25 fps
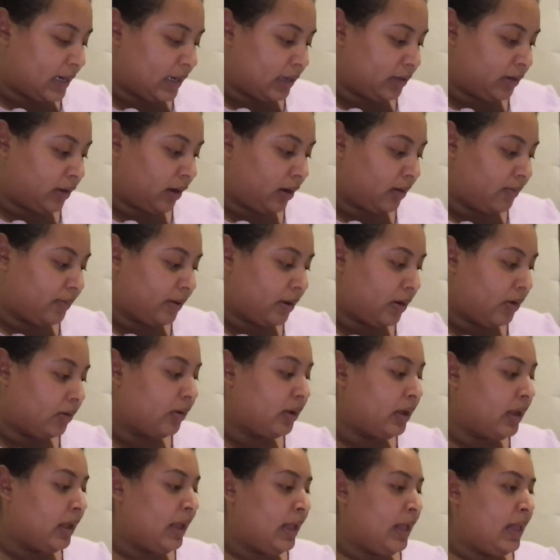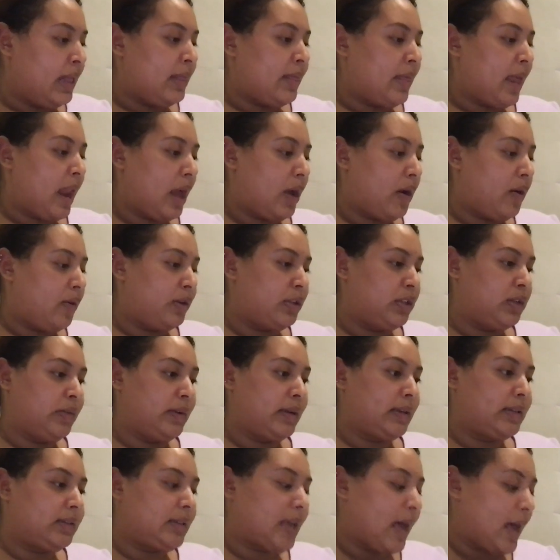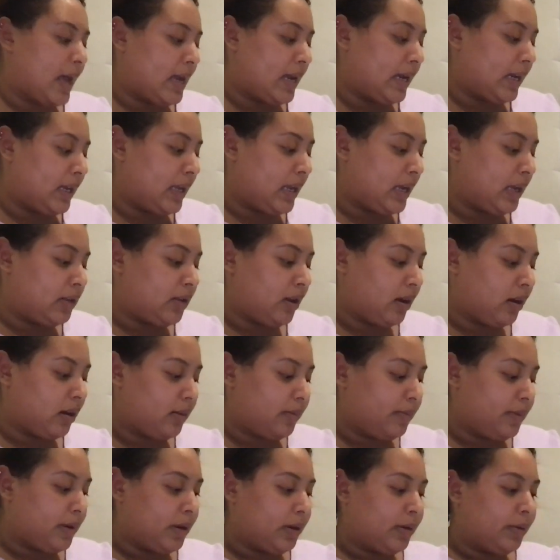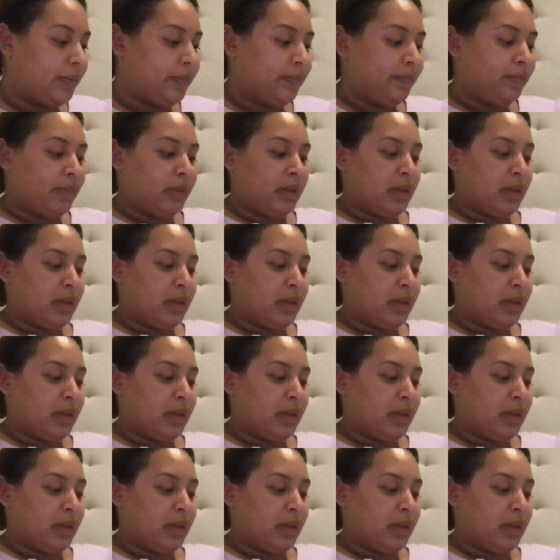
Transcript: I talk about, when I go into anxiety, I talk about